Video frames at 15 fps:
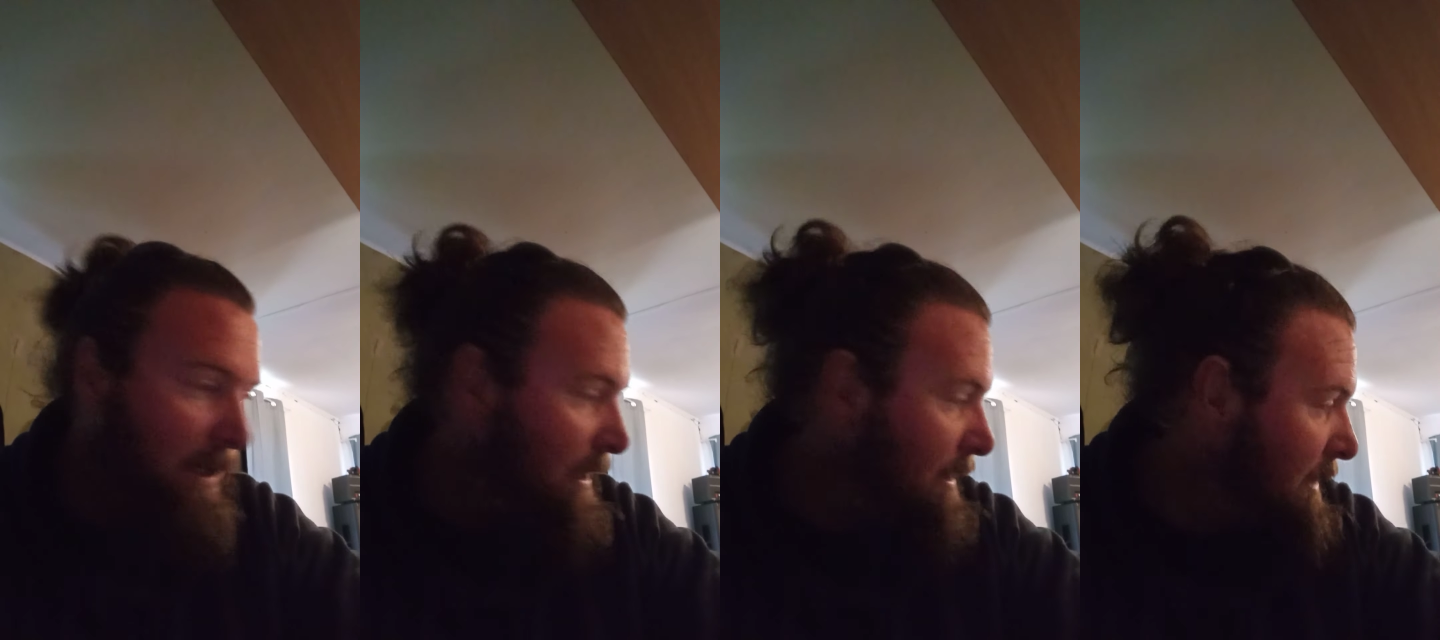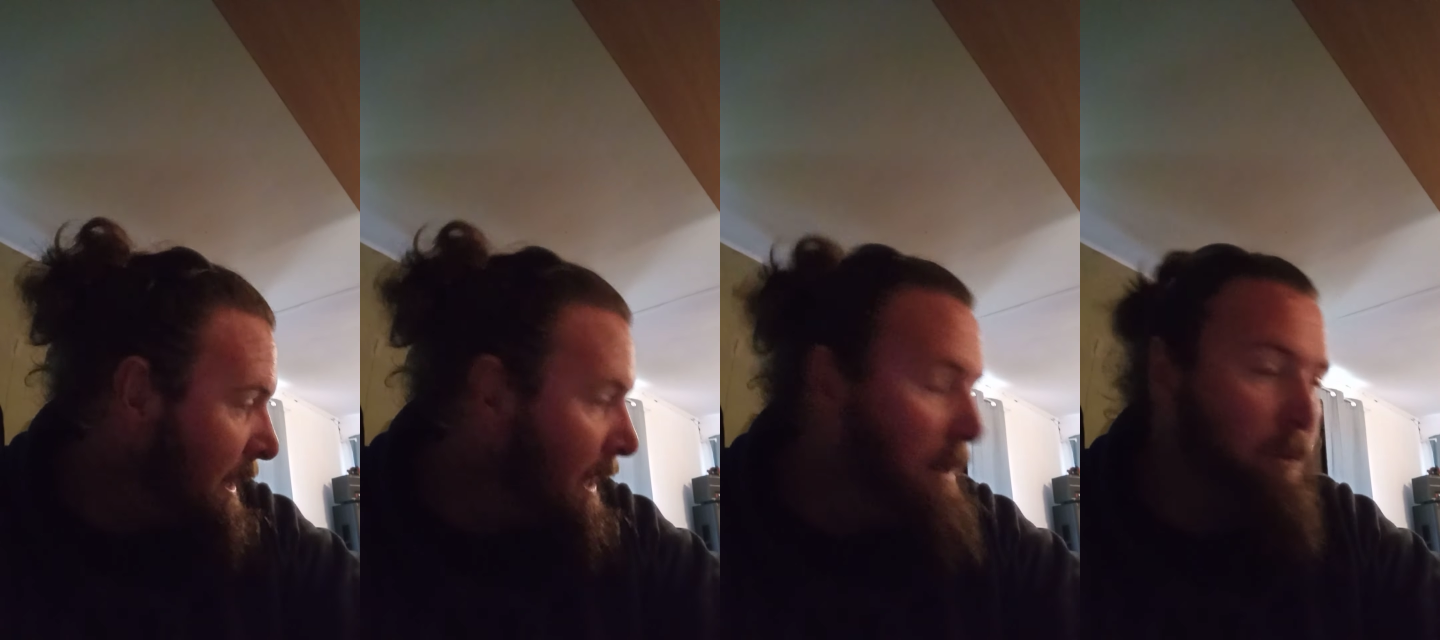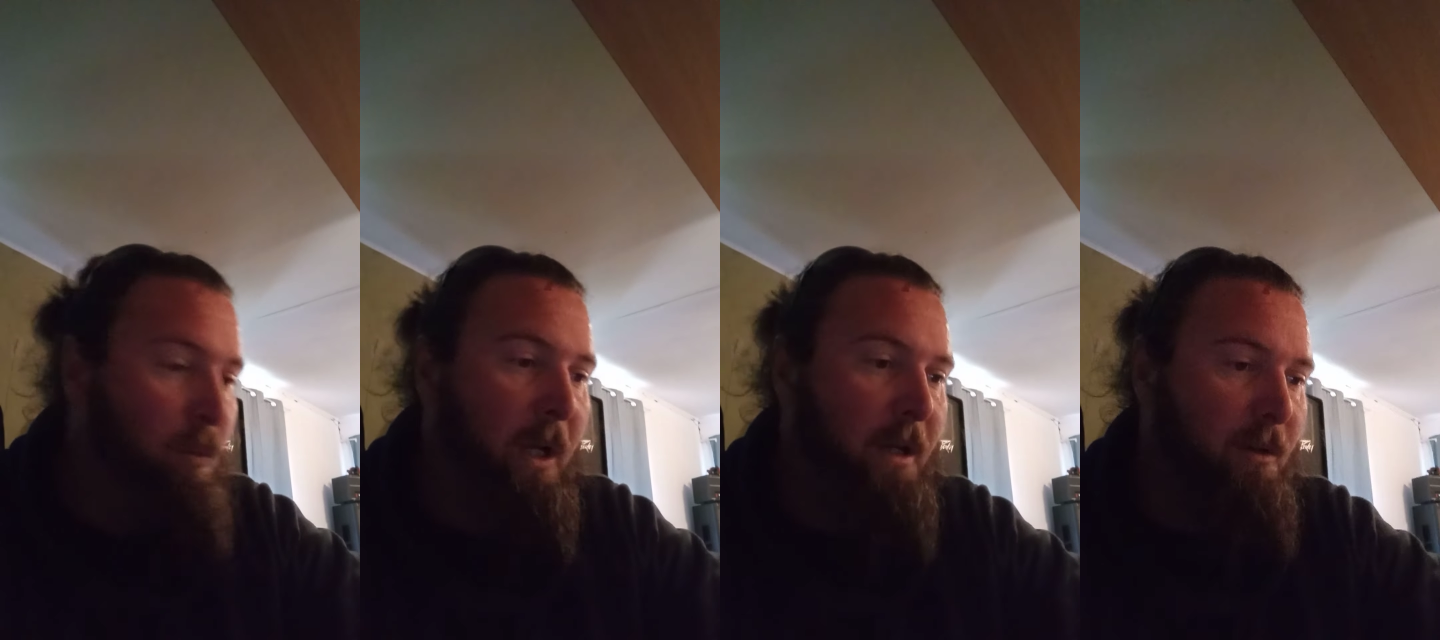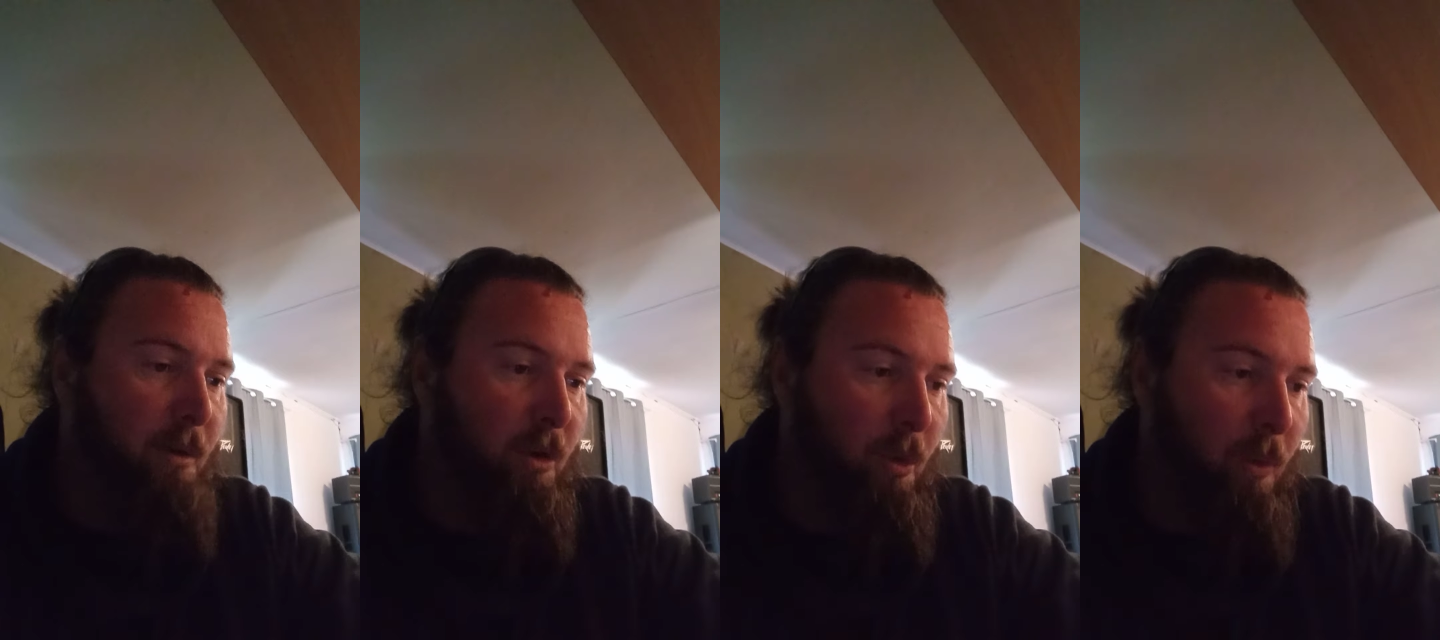And they had it
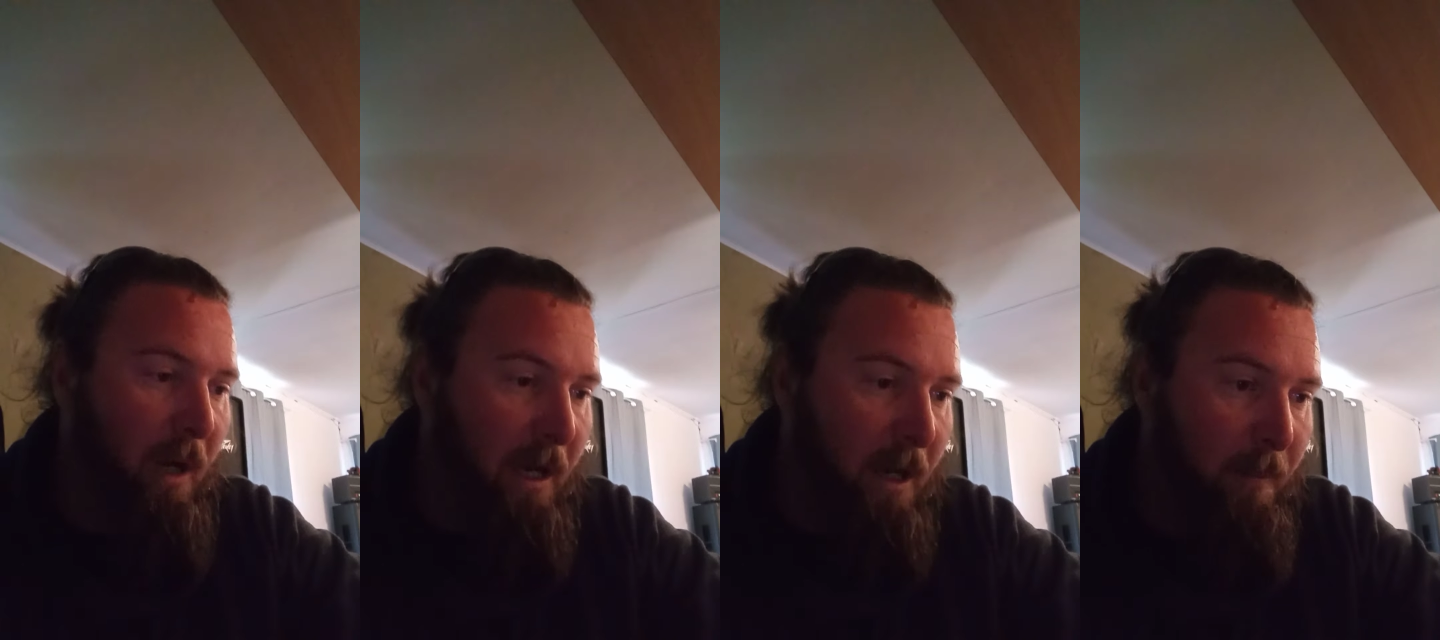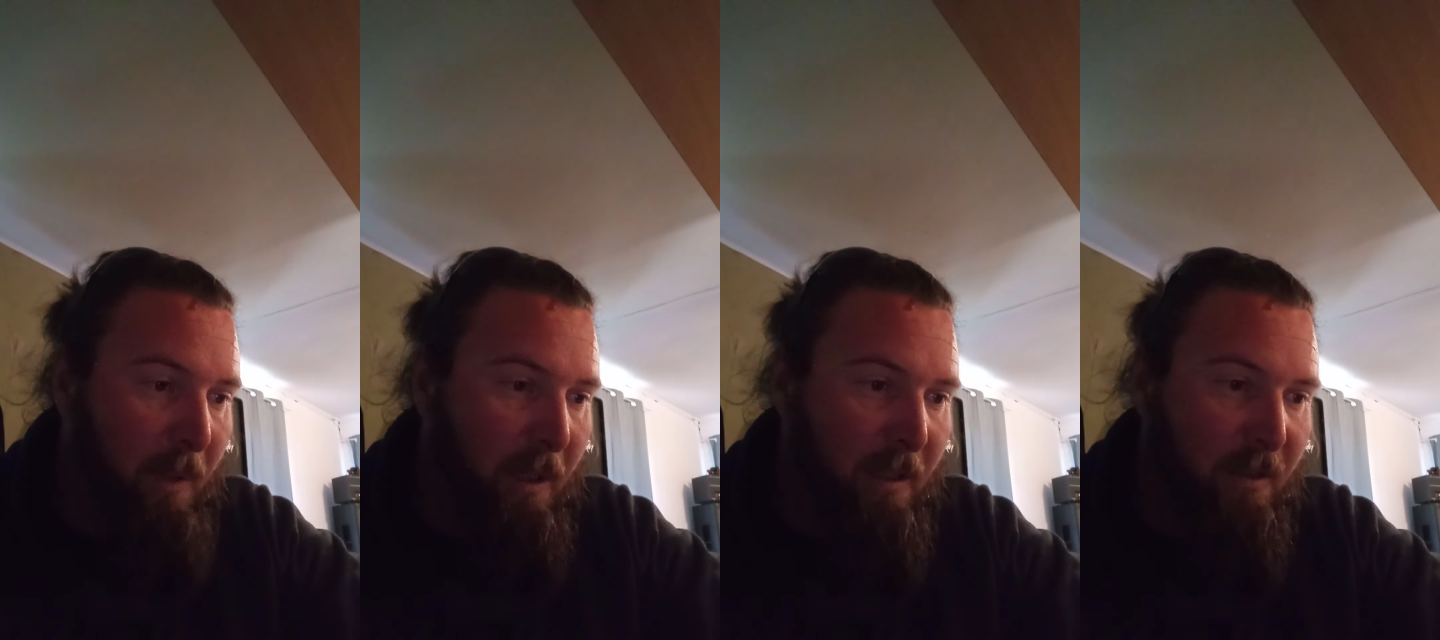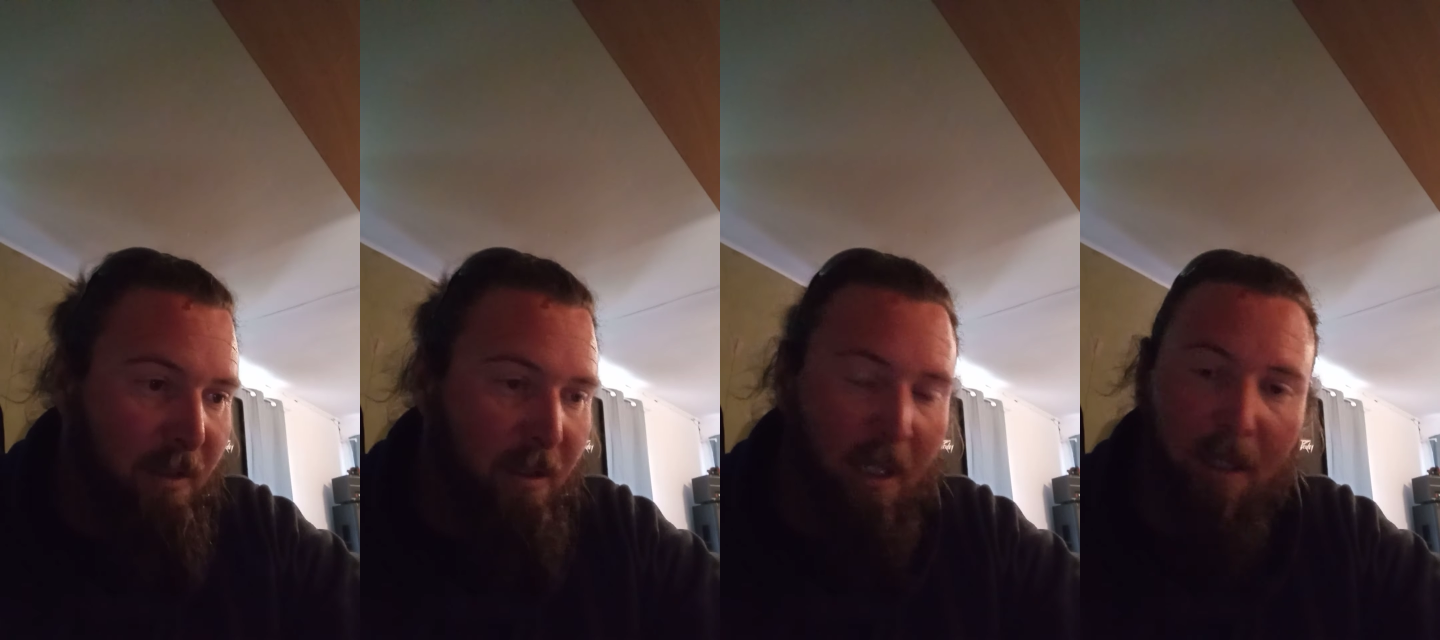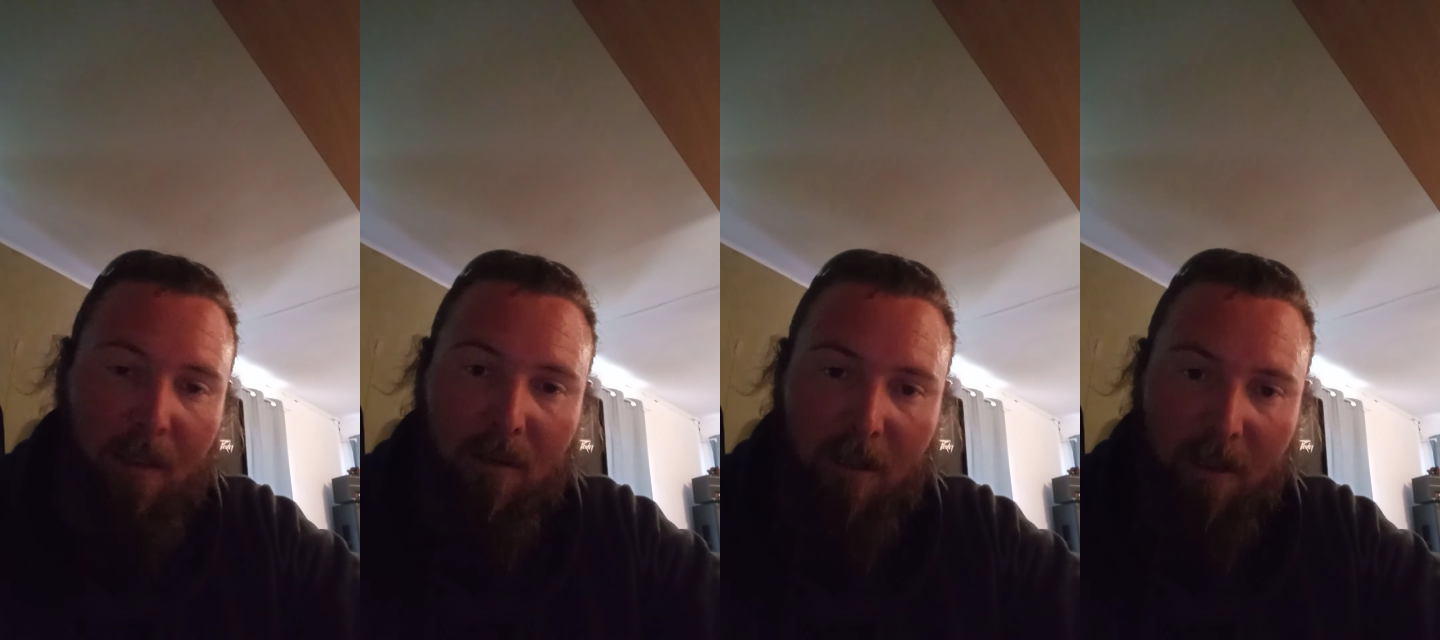wound all the way up and it sounded